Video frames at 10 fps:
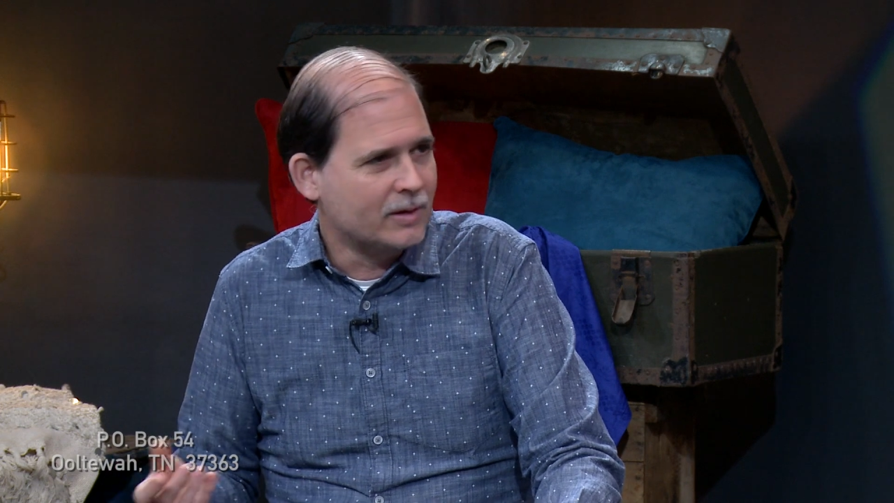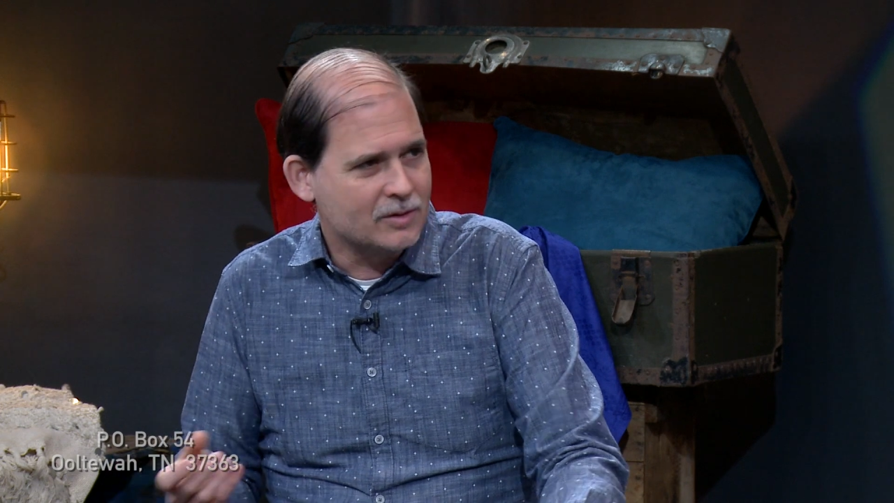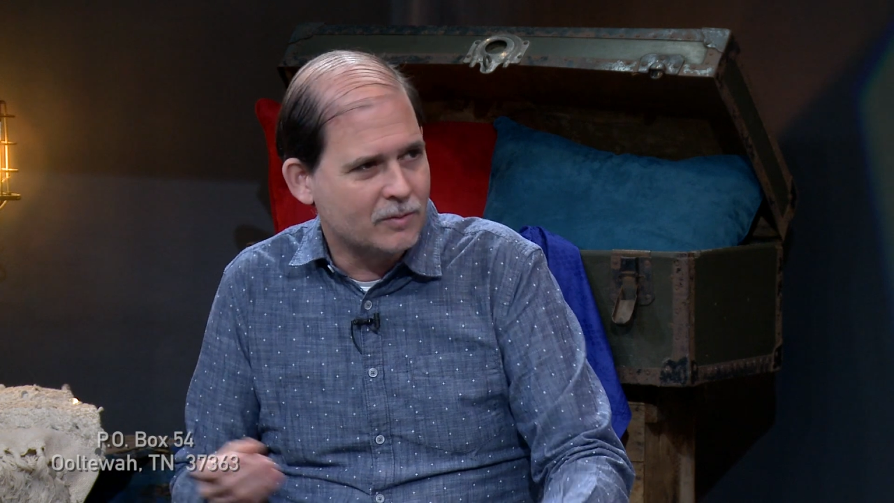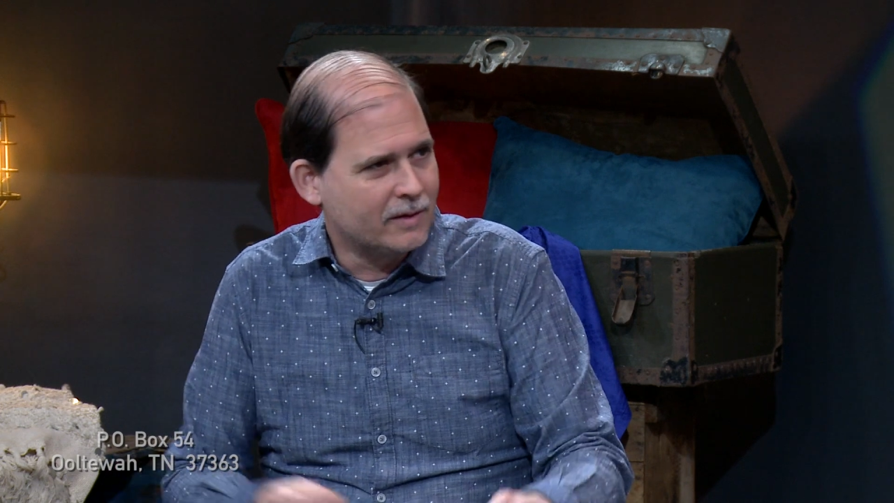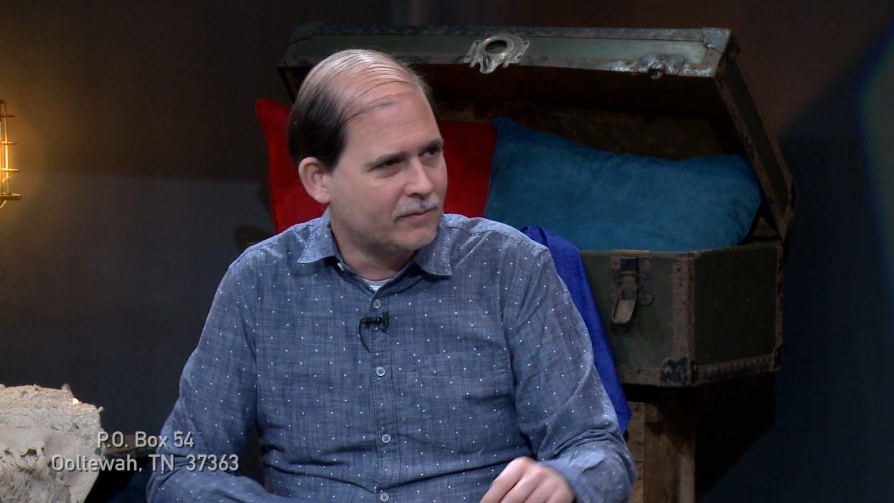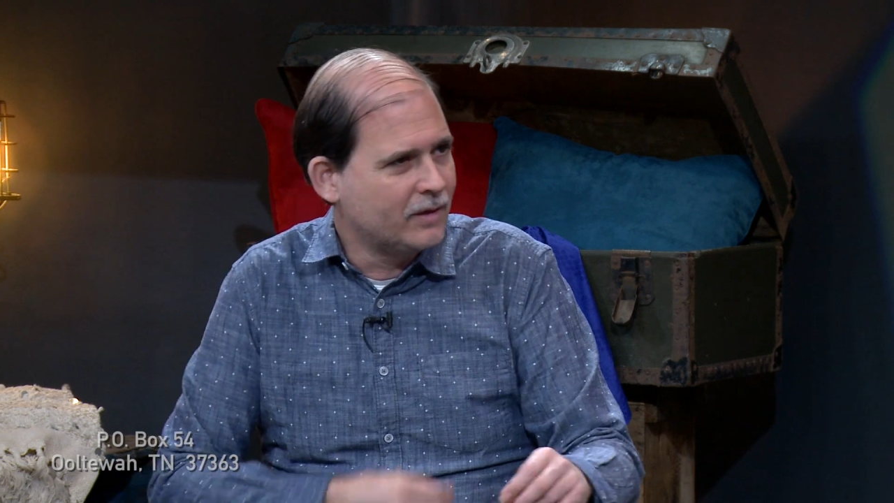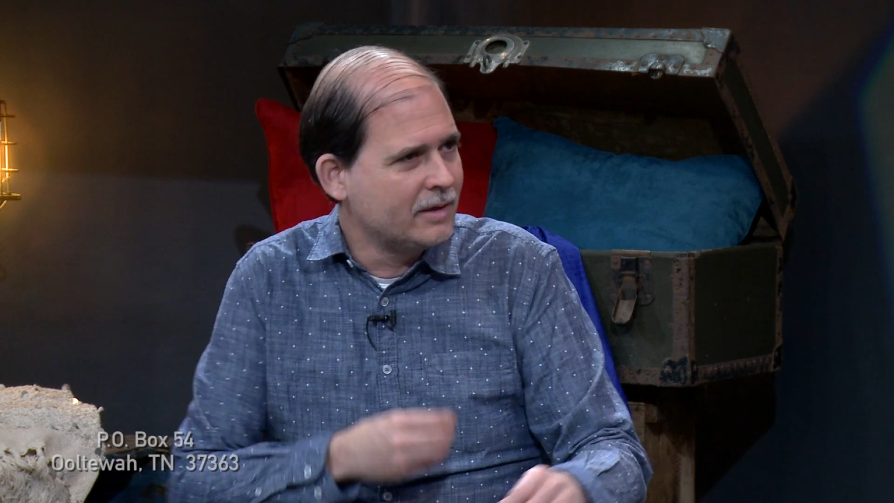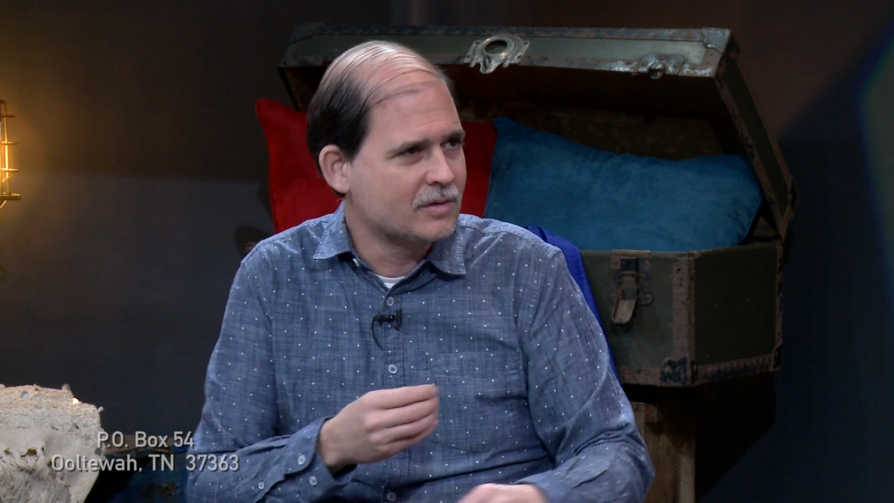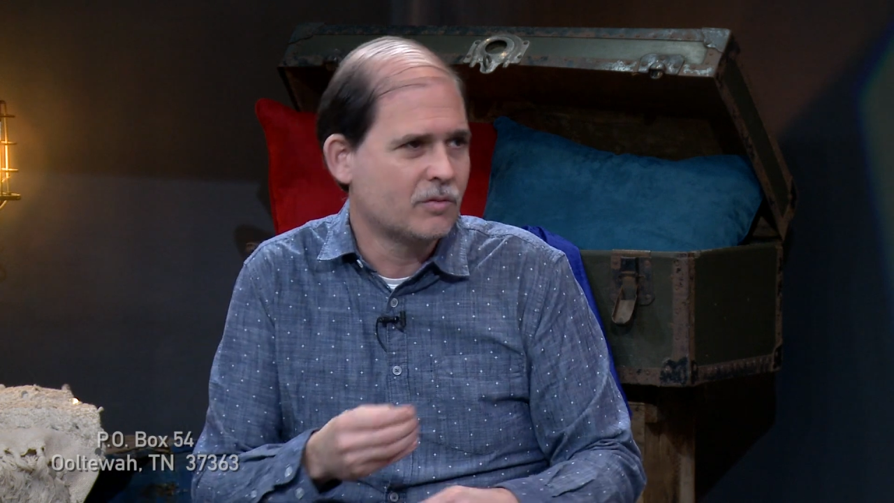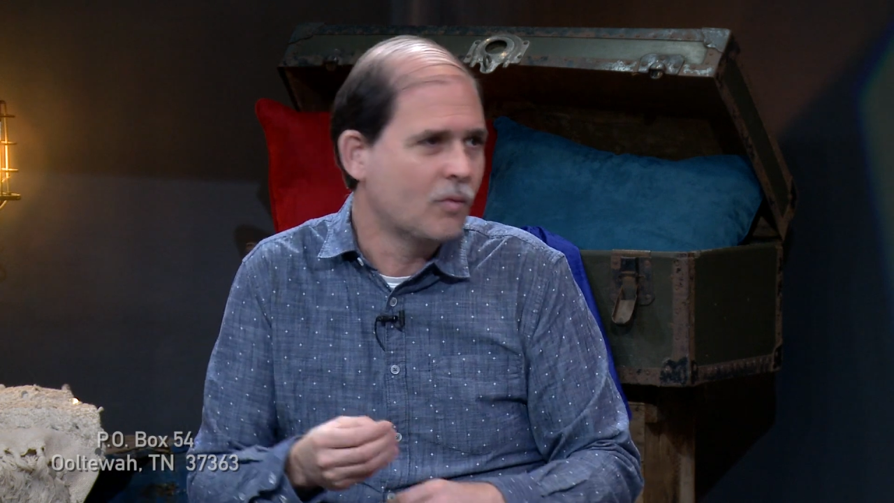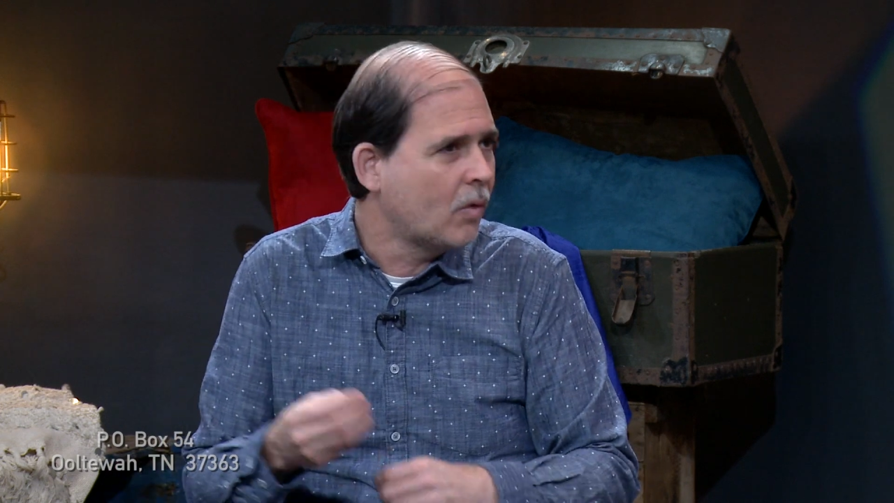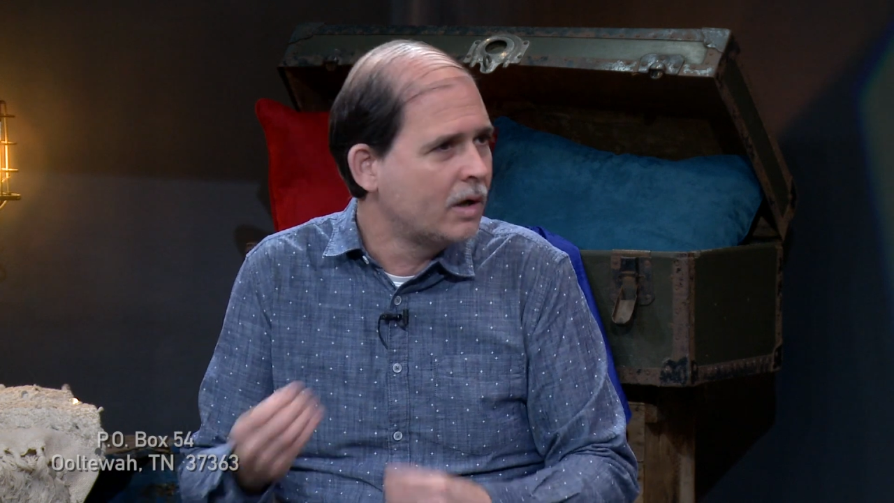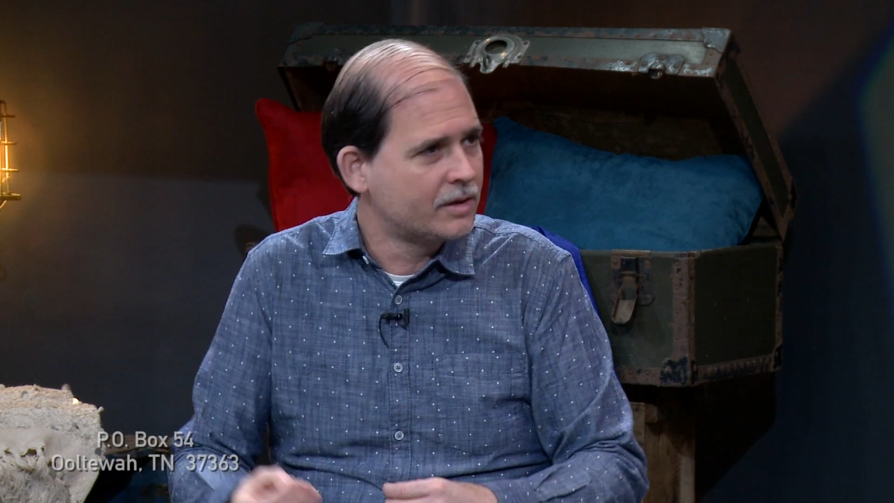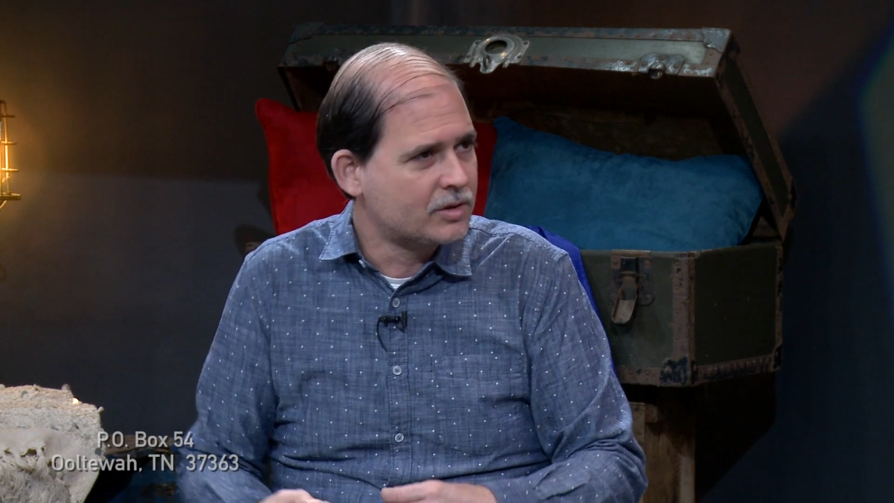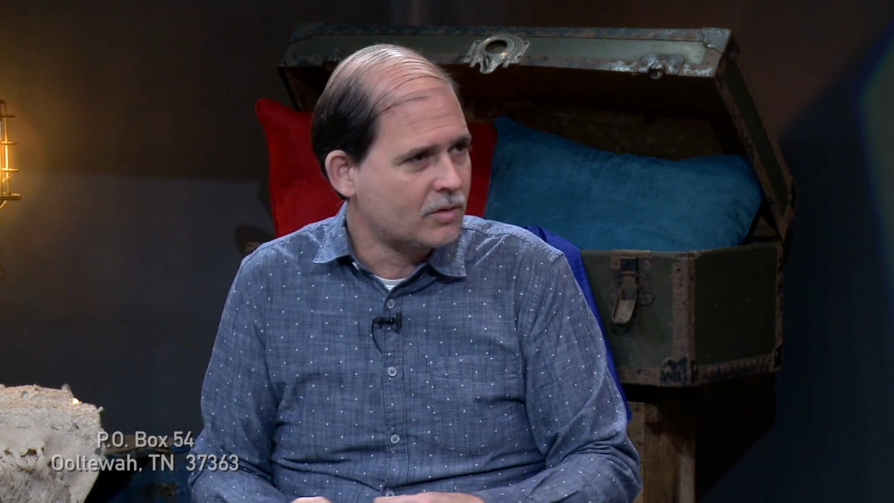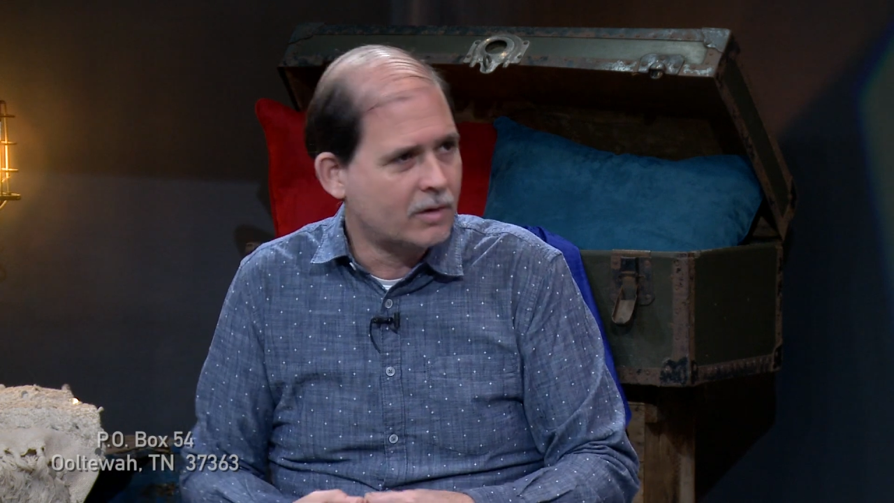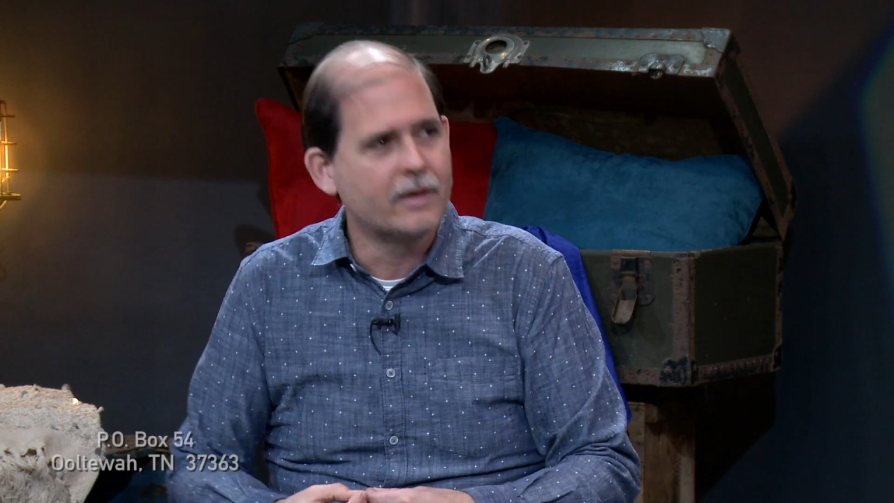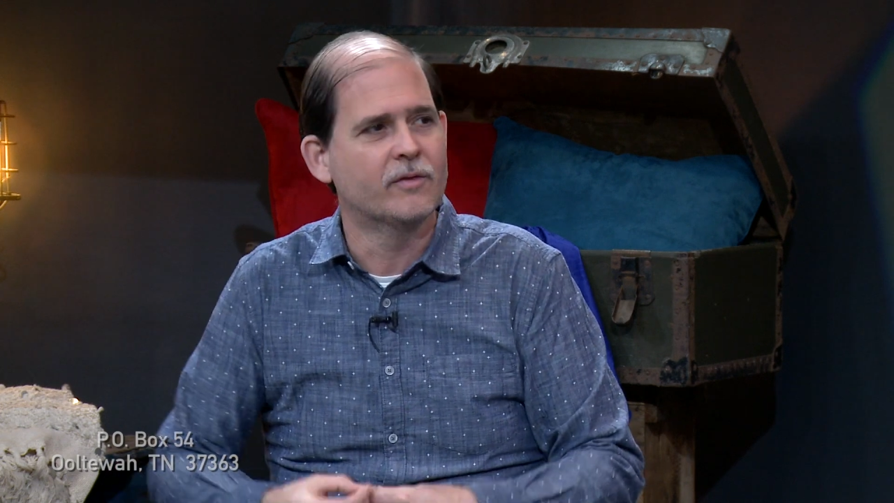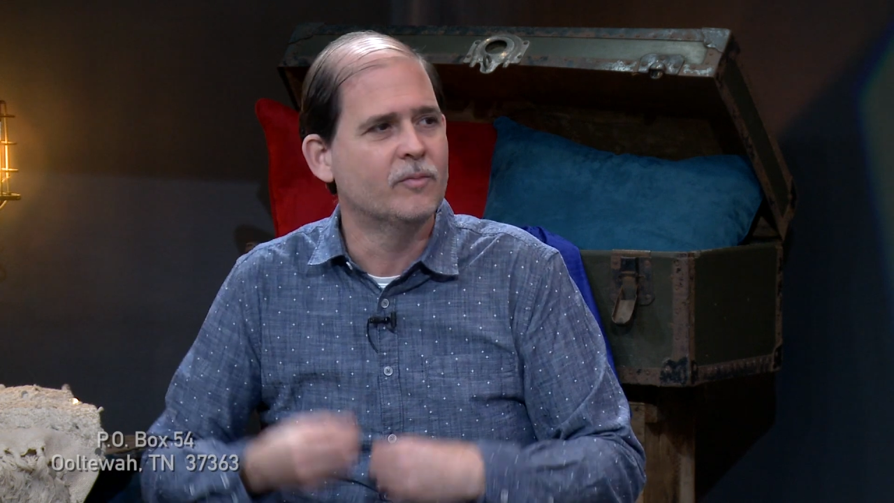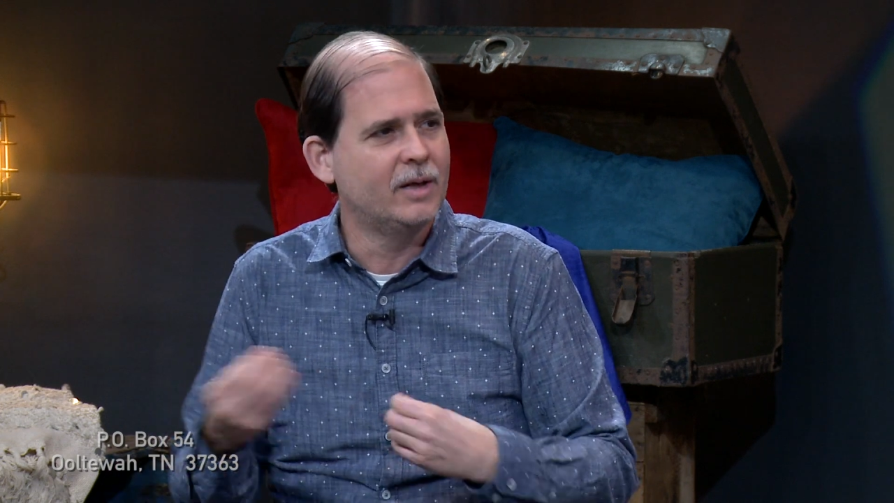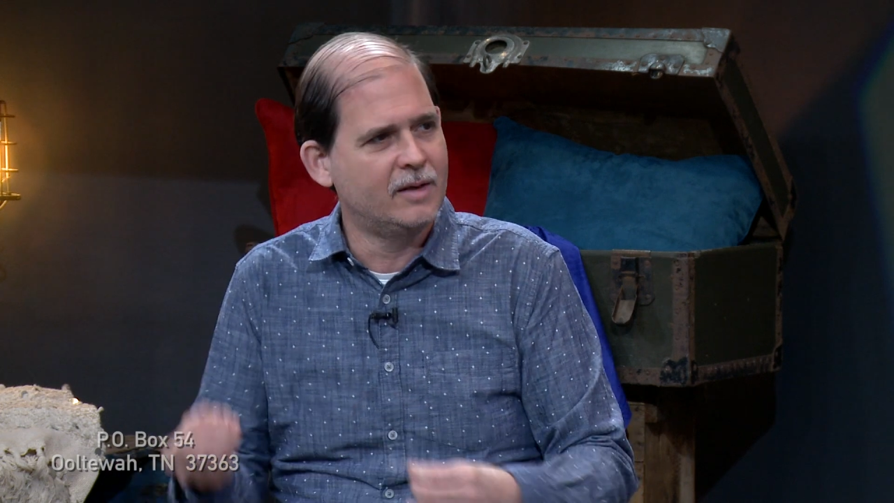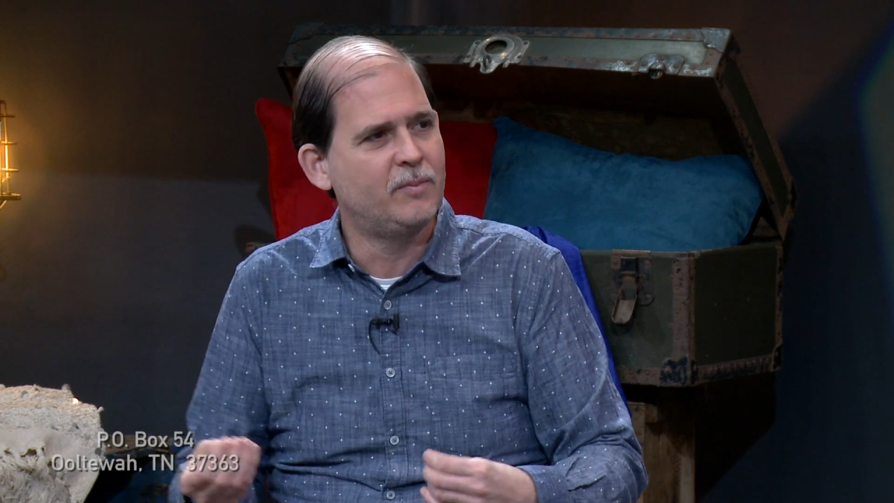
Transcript: as he's one story of many